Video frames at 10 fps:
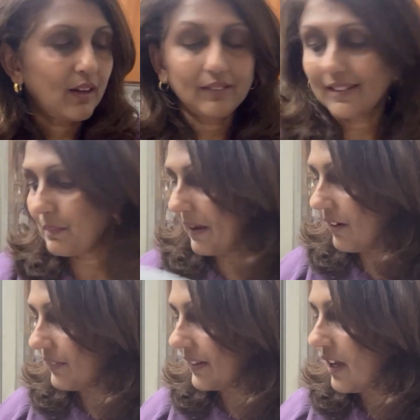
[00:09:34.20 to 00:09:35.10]
Oh, that's my
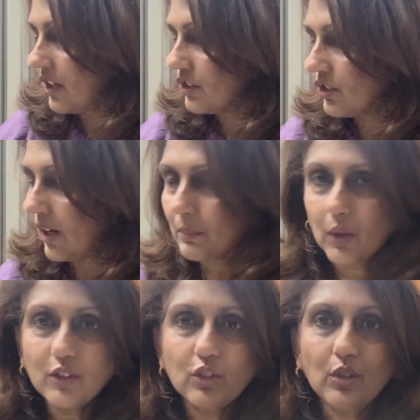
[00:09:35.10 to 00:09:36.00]
oven. So I'm
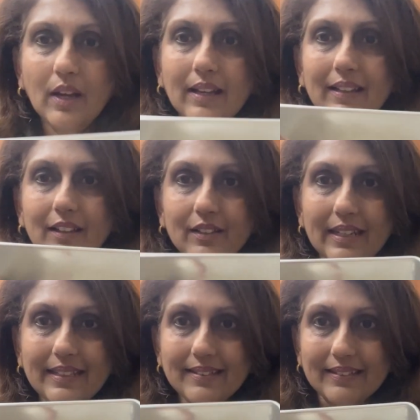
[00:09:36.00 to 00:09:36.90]
going to
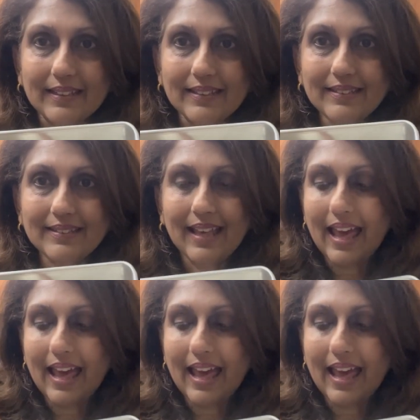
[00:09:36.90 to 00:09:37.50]
grease this,